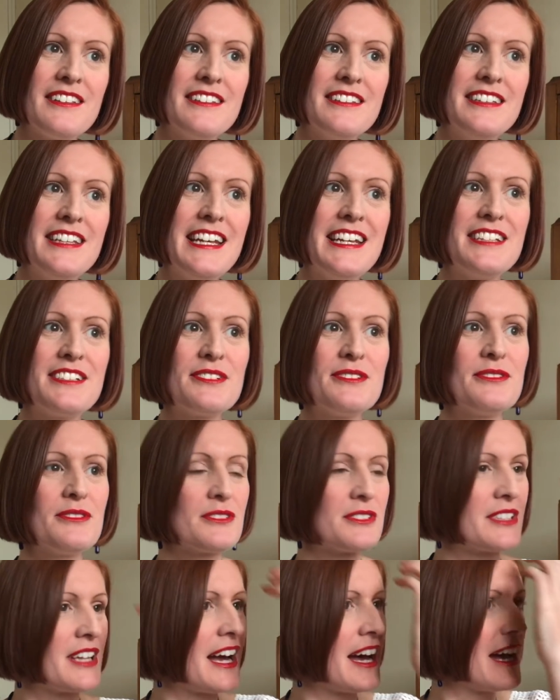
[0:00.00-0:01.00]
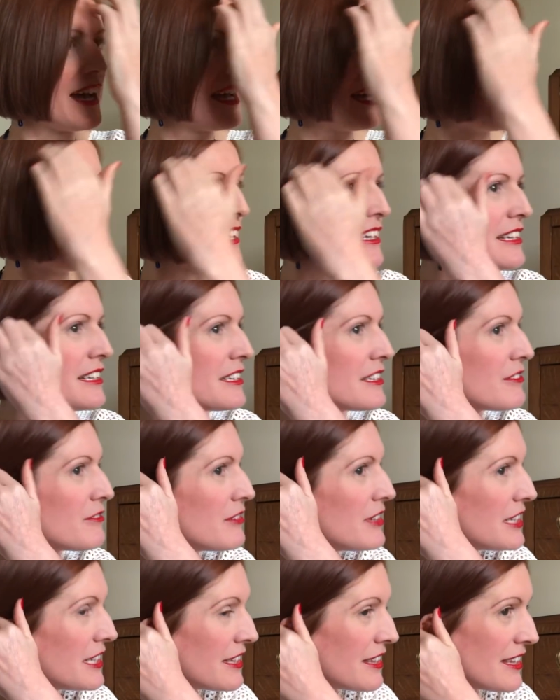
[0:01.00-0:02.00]
needles and
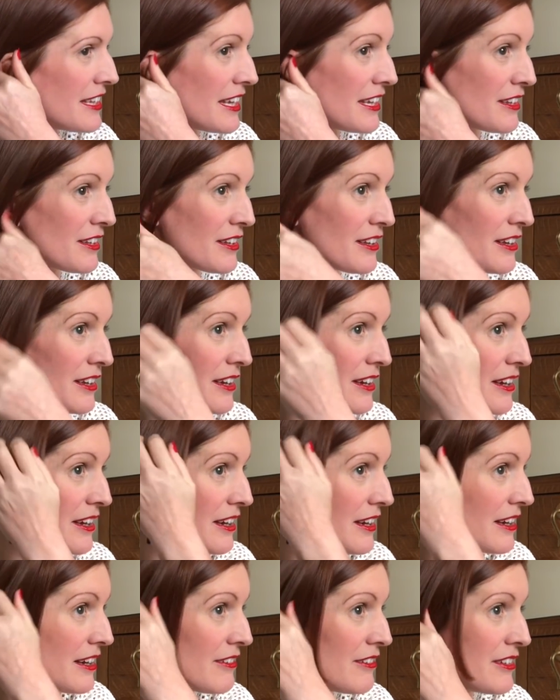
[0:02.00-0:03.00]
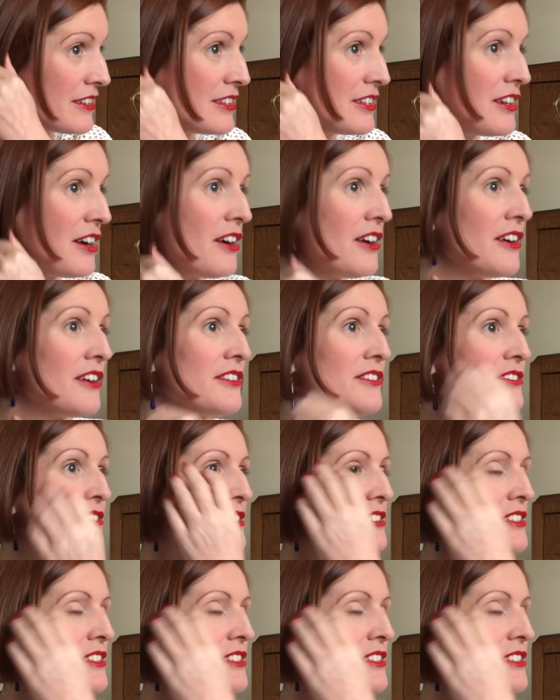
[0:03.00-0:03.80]
really thin yarn